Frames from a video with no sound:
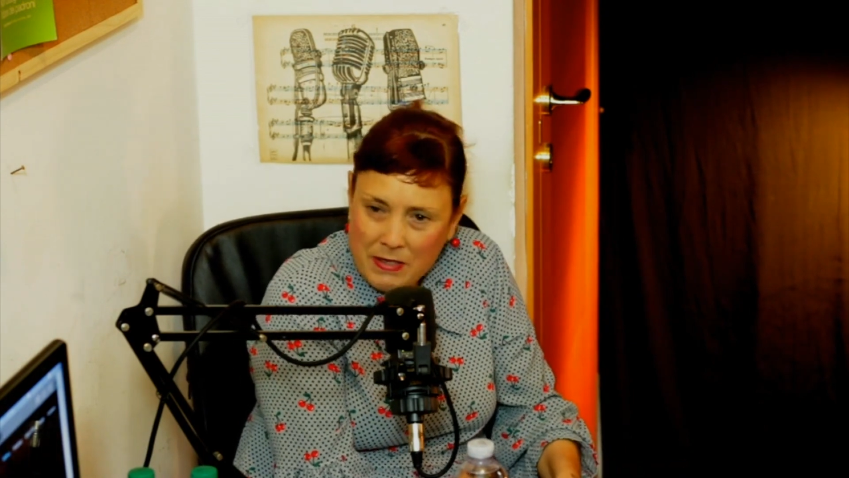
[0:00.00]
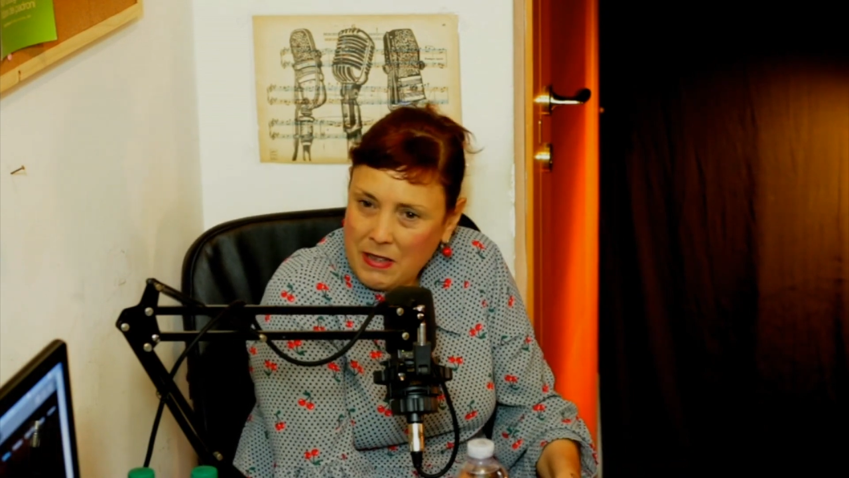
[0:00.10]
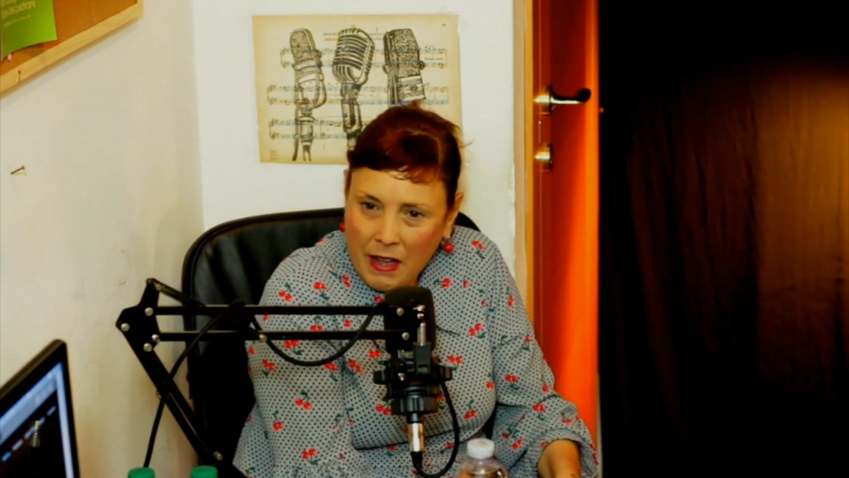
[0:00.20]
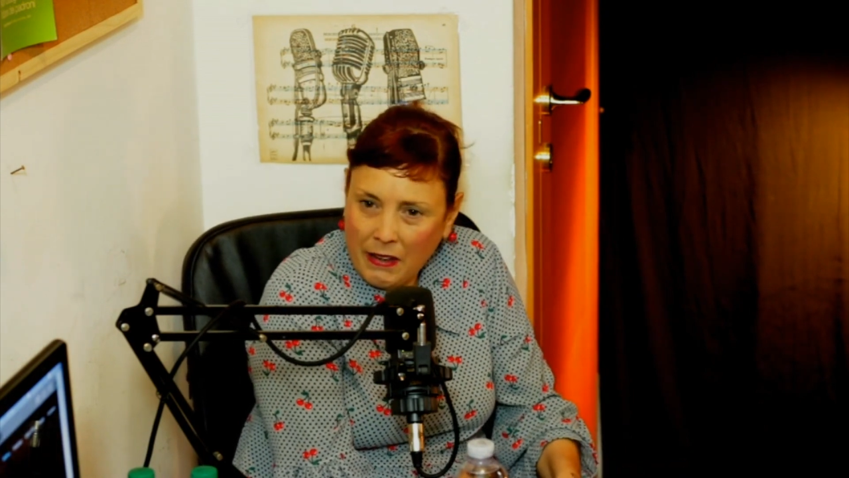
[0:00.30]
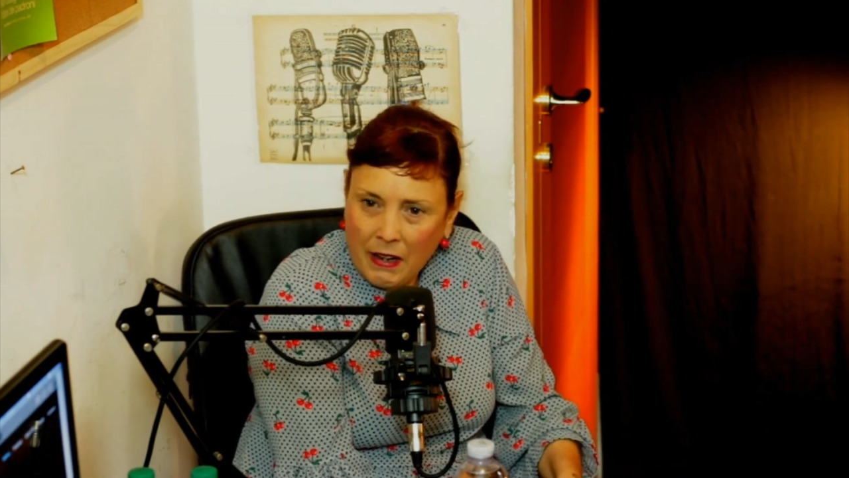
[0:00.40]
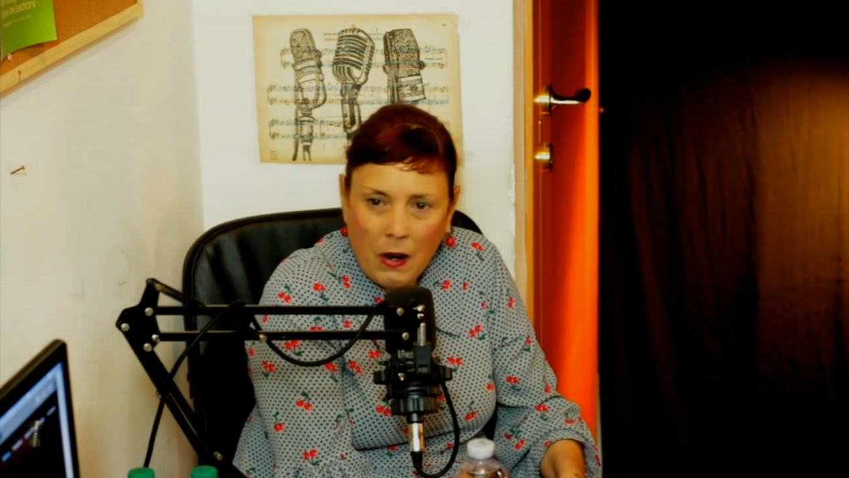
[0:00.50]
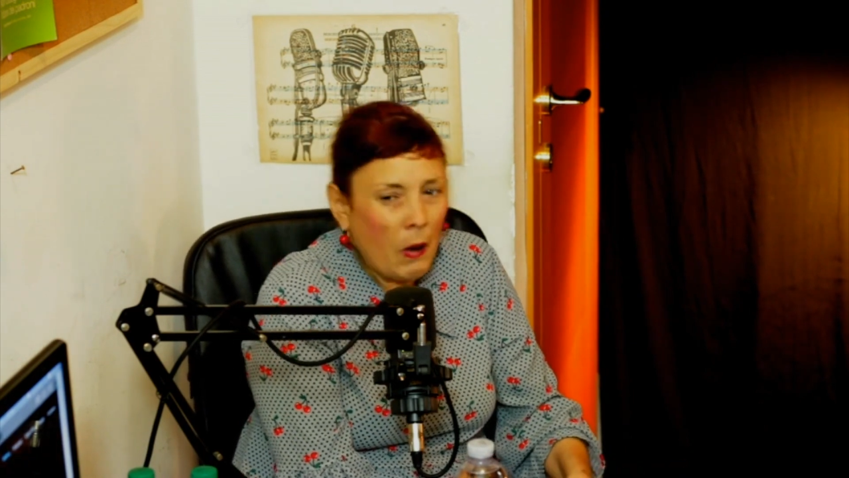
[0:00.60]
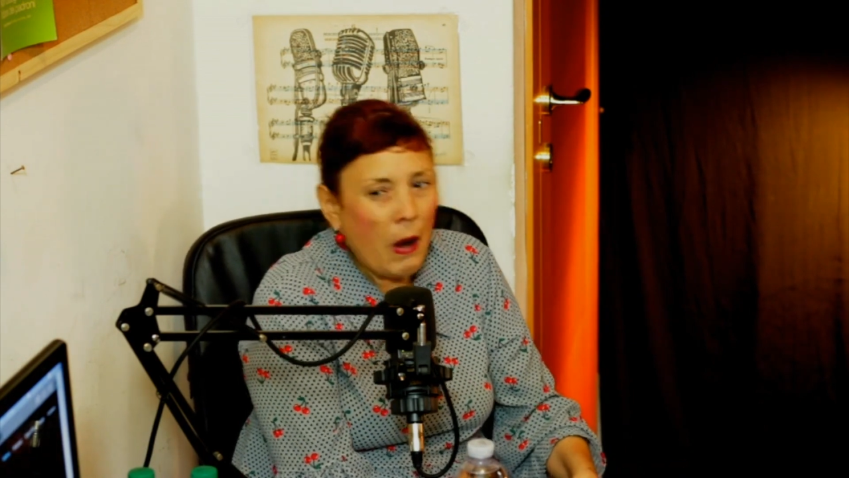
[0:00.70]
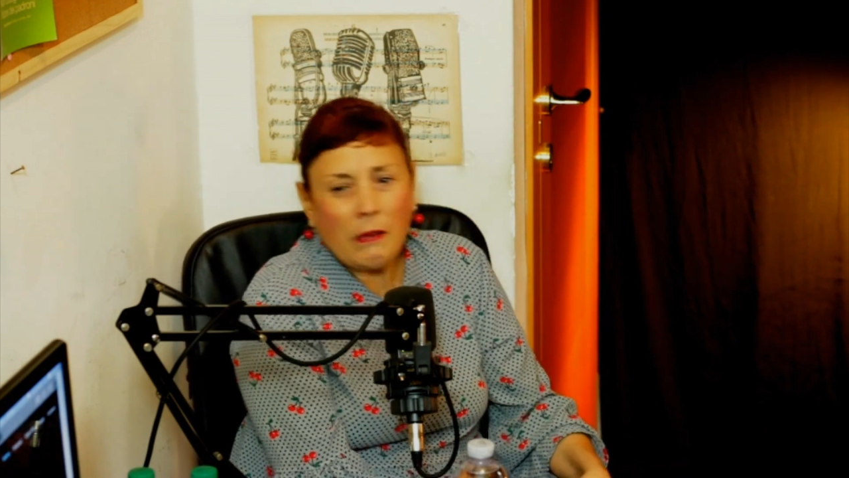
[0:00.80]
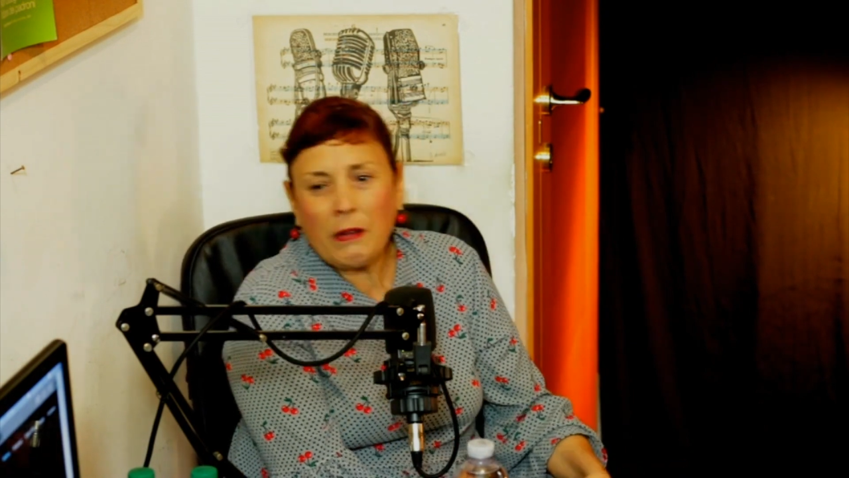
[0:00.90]
It's not like,
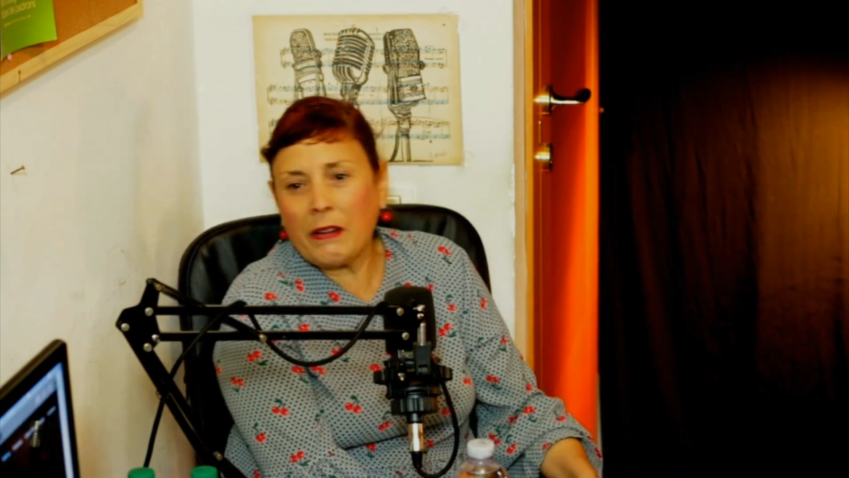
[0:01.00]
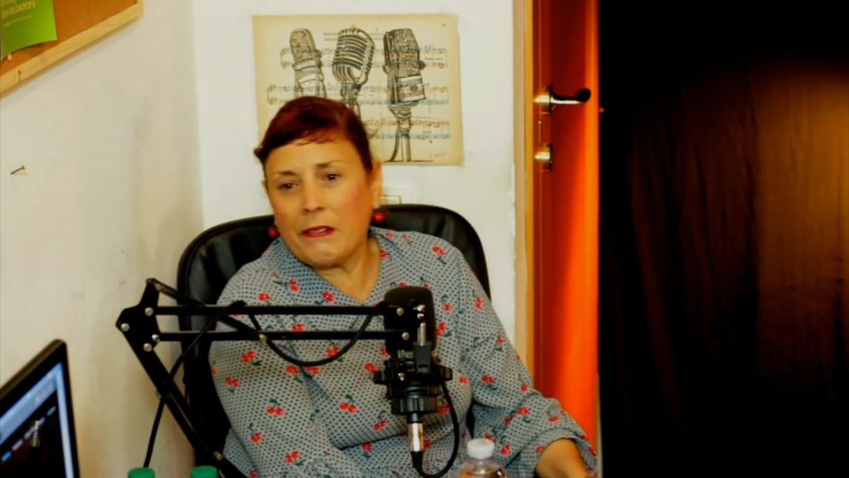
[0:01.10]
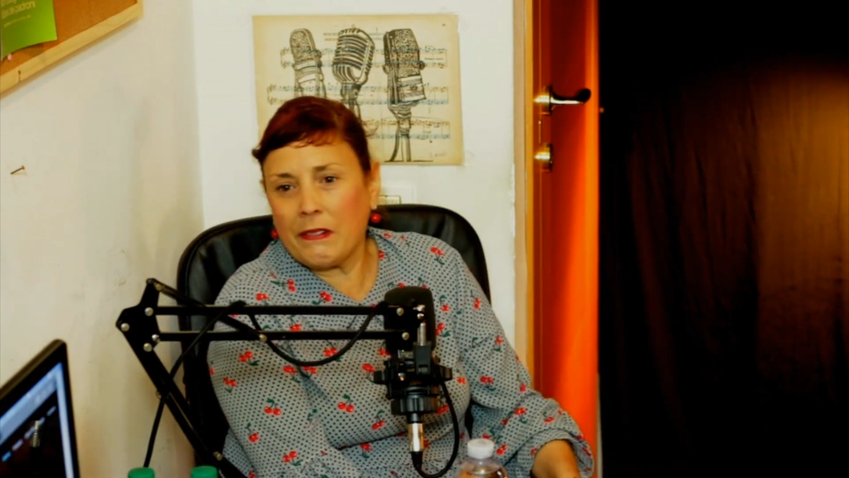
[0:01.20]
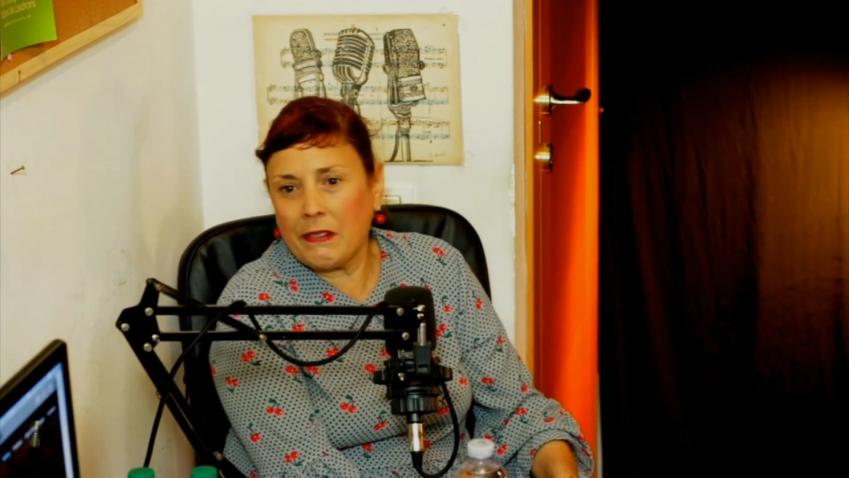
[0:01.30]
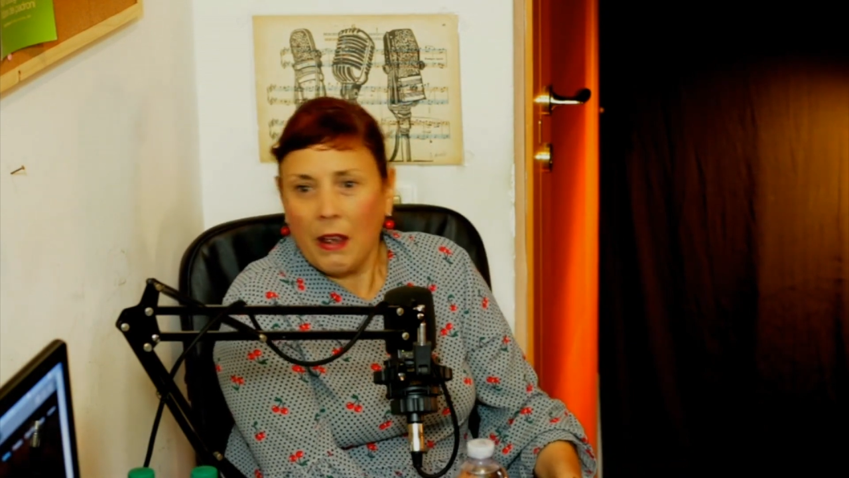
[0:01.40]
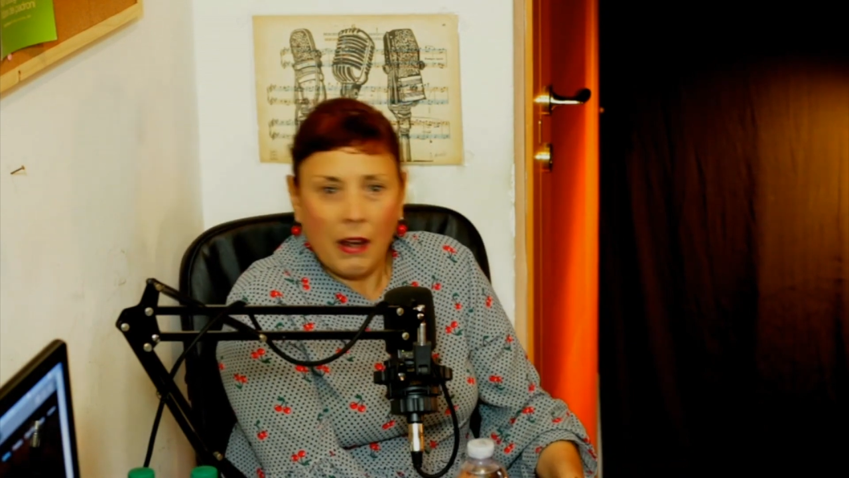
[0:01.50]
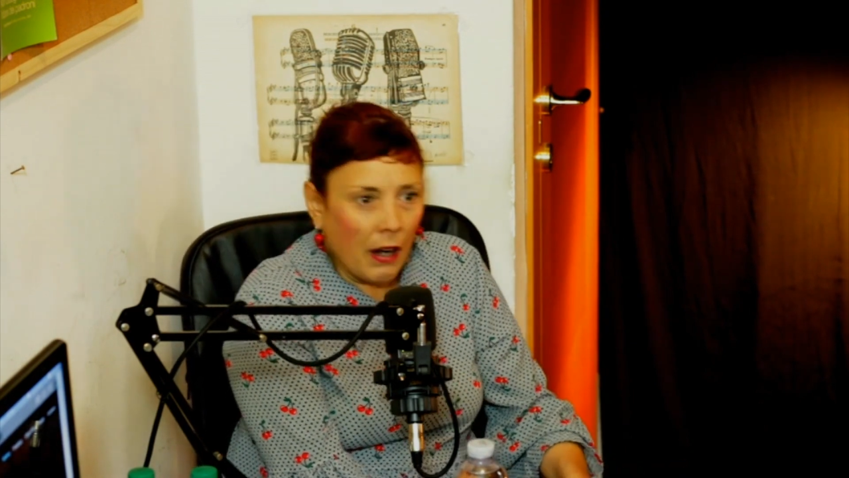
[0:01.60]
I want to just,